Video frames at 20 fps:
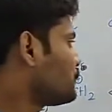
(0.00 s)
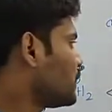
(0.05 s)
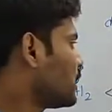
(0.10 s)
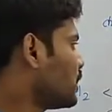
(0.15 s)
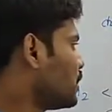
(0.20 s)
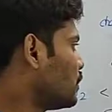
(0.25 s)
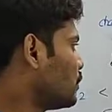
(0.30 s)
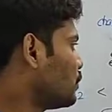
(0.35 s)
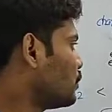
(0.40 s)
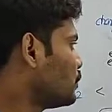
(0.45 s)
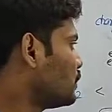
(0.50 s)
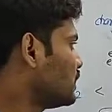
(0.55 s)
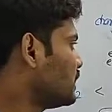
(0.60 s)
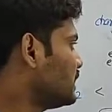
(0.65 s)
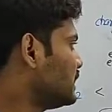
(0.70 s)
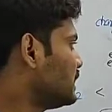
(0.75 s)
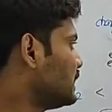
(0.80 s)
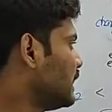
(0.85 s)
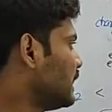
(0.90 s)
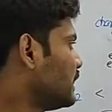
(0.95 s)
follow
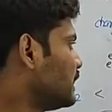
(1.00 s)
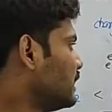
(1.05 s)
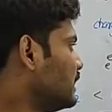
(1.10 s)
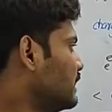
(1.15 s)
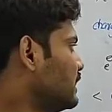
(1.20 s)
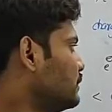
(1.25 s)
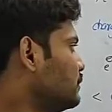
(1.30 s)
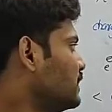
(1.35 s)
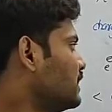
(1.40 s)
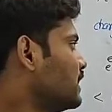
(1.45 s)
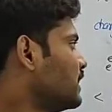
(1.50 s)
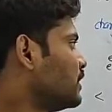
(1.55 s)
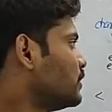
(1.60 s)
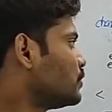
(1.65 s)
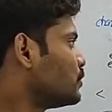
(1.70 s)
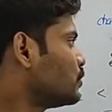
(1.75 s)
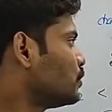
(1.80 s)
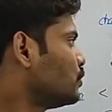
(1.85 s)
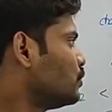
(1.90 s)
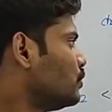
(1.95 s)
only
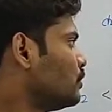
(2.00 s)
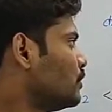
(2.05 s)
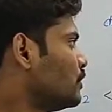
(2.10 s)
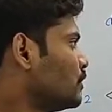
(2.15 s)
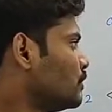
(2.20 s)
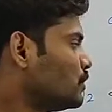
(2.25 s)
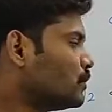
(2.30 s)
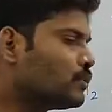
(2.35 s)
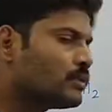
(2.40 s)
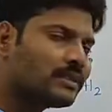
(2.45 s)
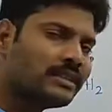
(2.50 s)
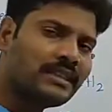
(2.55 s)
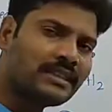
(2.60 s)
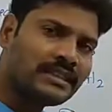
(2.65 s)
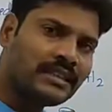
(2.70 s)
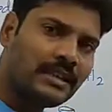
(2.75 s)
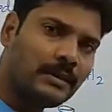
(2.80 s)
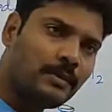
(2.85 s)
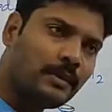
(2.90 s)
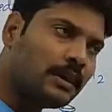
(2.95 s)
DBN rule. Use this
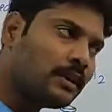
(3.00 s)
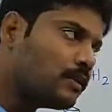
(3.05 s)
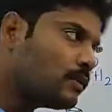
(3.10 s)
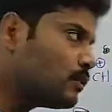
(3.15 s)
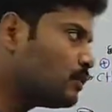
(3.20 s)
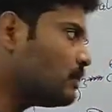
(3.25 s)
DBN